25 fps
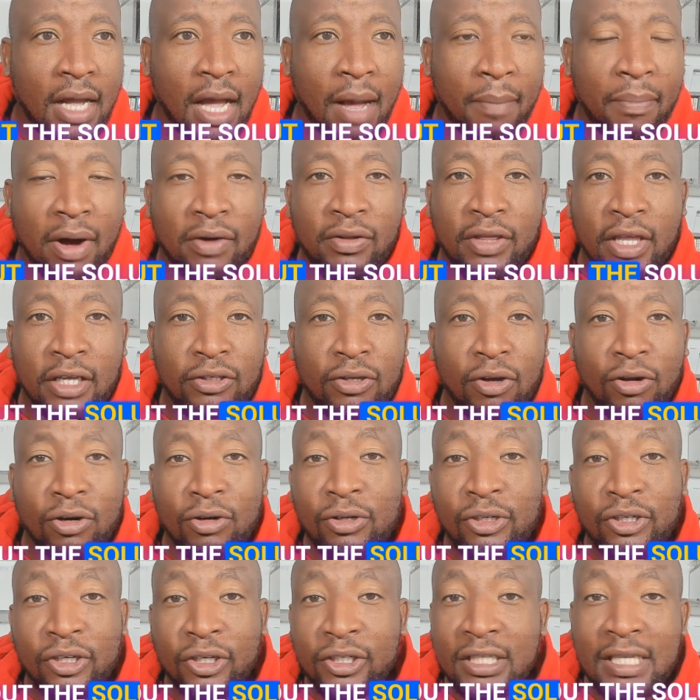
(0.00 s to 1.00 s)
about the
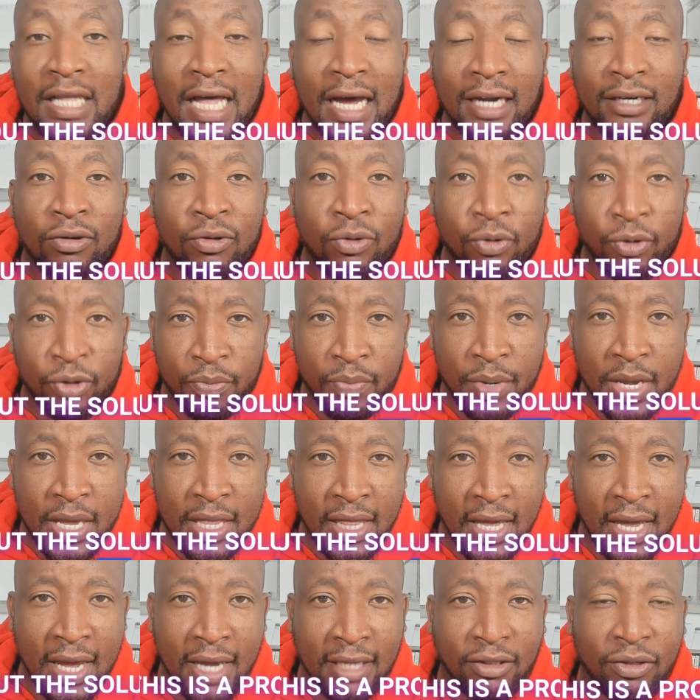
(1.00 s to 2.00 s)
solutions that could be
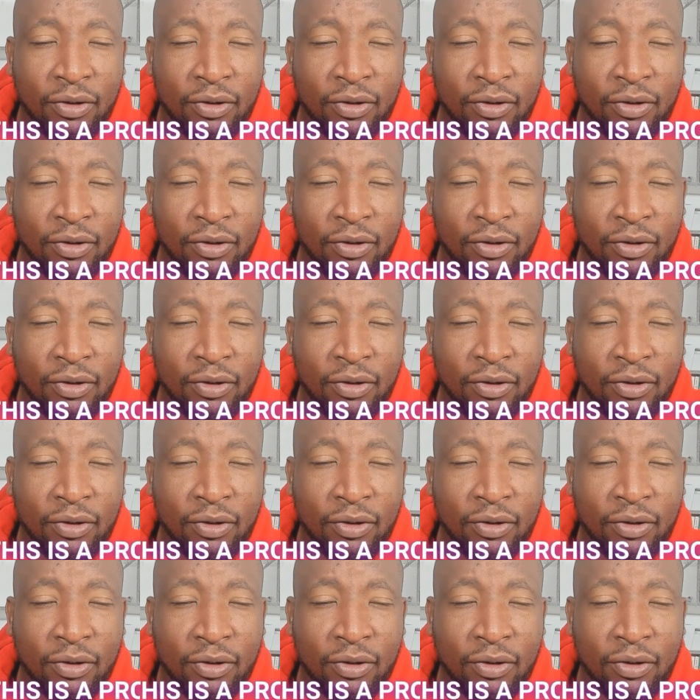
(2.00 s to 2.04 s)
there.